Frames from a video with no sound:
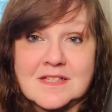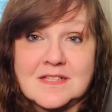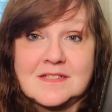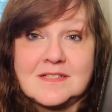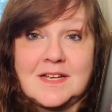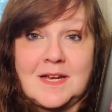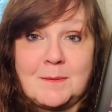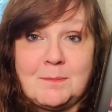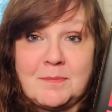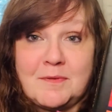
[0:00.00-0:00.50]

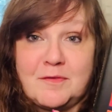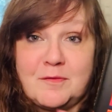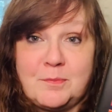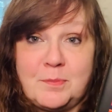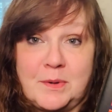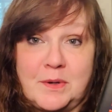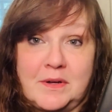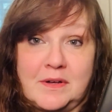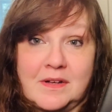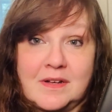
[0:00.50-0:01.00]
type of
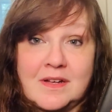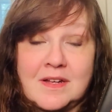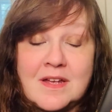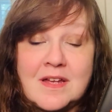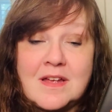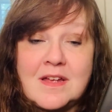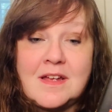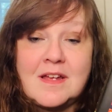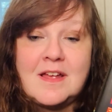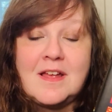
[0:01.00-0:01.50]
book
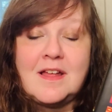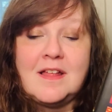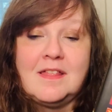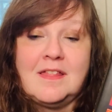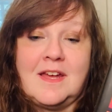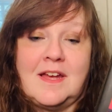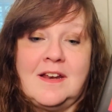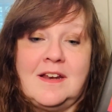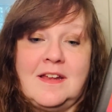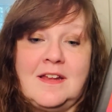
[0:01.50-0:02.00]

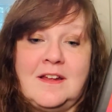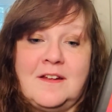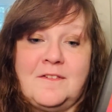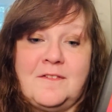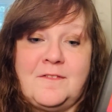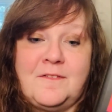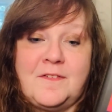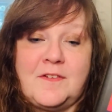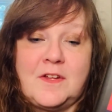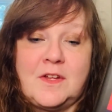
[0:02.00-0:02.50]
that
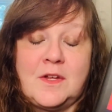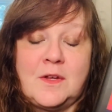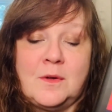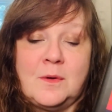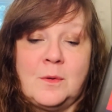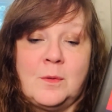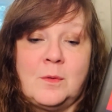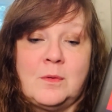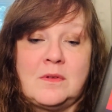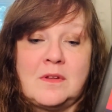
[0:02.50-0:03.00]
if
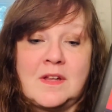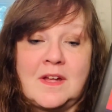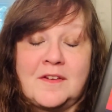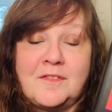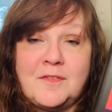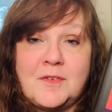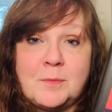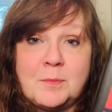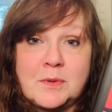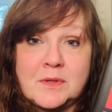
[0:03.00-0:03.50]
you
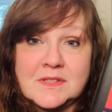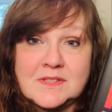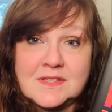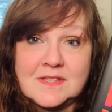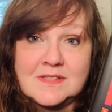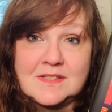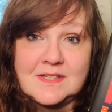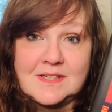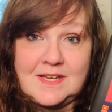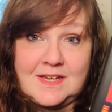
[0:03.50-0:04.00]
loved books
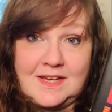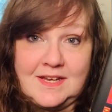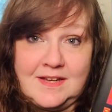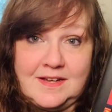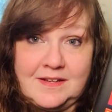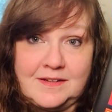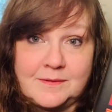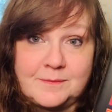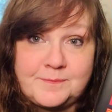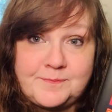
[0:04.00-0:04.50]
as a
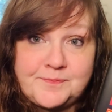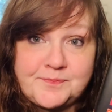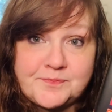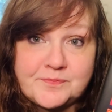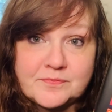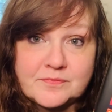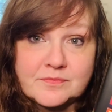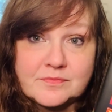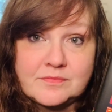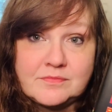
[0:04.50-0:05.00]
kid,
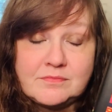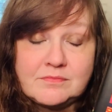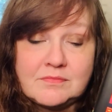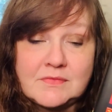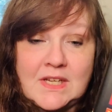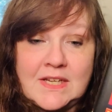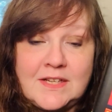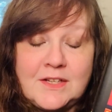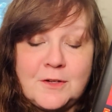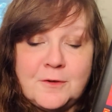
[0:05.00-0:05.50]

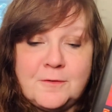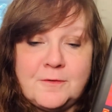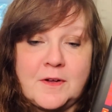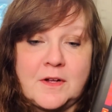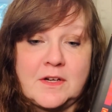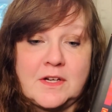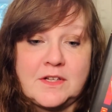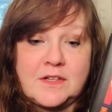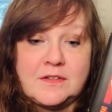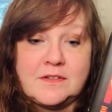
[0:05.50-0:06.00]
and you
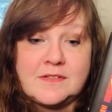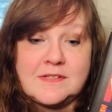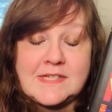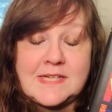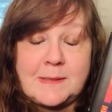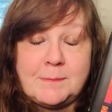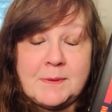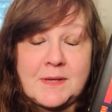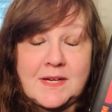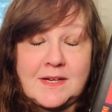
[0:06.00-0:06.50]
felt a
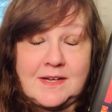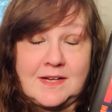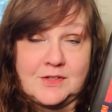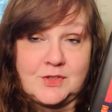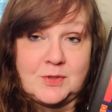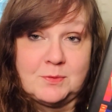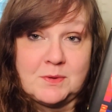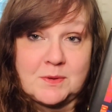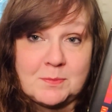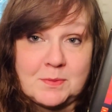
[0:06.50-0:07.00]
deep
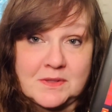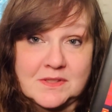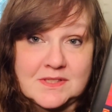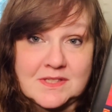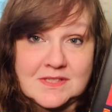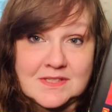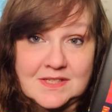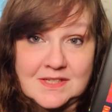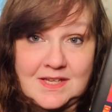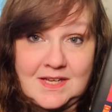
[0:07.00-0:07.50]
connection with books
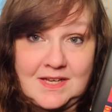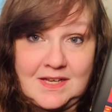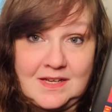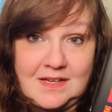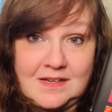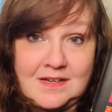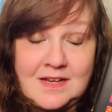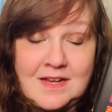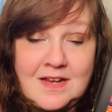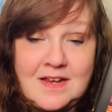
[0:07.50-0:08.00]
as a
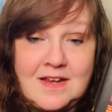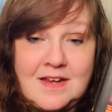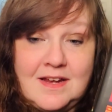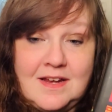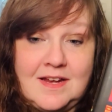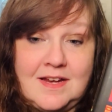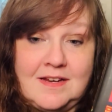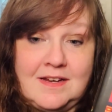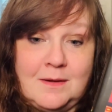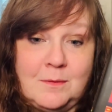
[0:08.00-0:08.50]
kid,
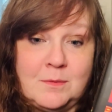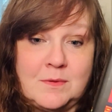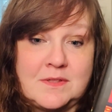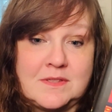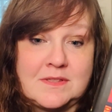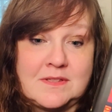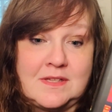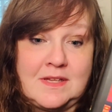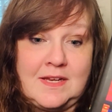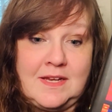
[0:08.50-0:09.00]
and it
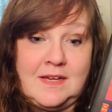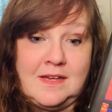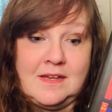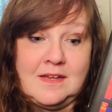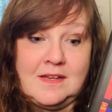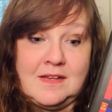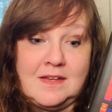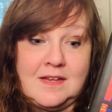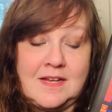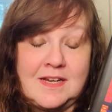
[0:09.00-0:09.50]
was
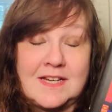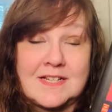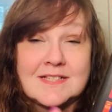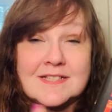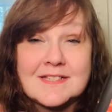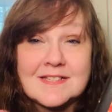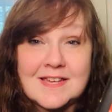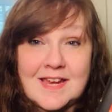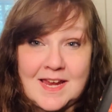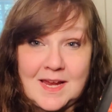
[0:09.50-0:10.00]
like an
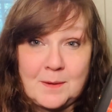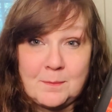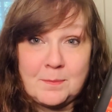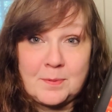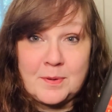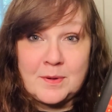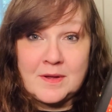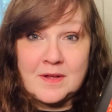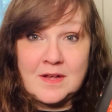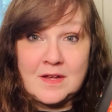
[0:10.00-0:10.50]

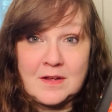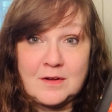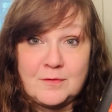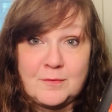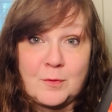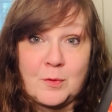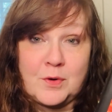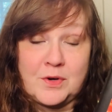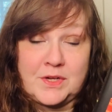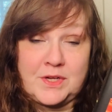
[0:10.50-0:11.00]
escape
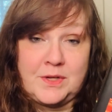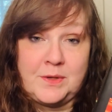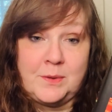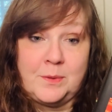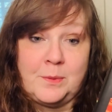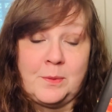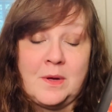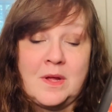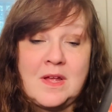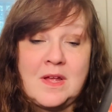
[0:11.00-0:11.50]
for you,